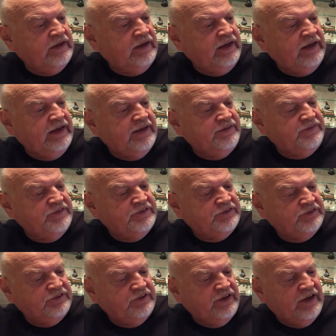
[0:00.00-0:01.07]
And
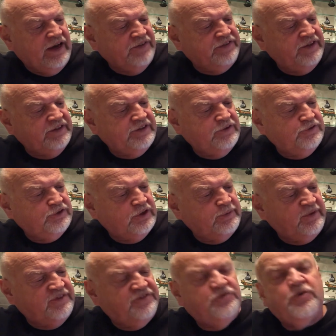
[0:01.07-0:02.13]
I think there's going to be
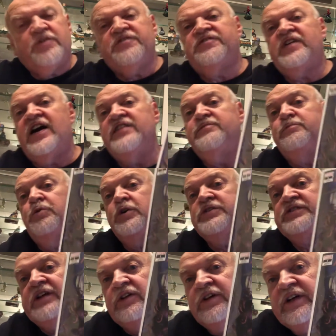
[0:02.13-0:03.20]
4 or 5 books
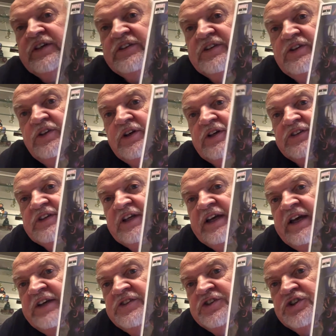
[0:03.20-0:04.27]
that look at the
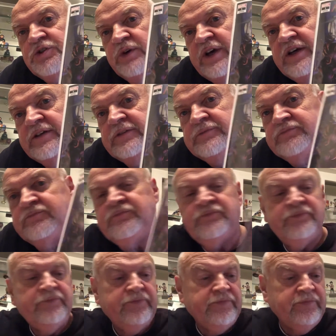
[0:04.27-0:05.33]
history
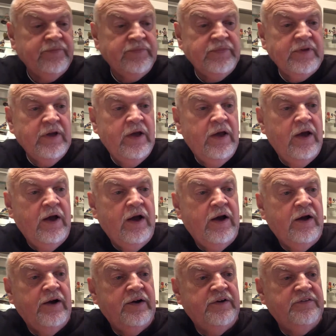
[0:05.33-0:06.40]

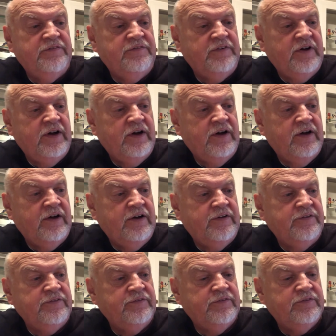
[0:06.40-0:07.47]
of
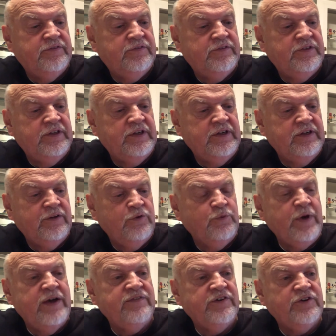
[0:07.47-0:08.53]
the
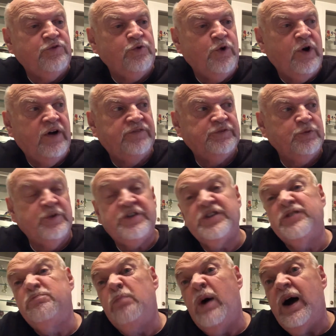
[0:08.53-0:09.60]
Ravencroft, which
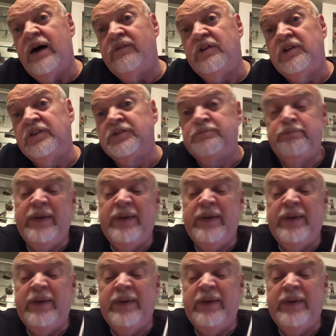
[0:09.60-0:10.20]
is Marvel's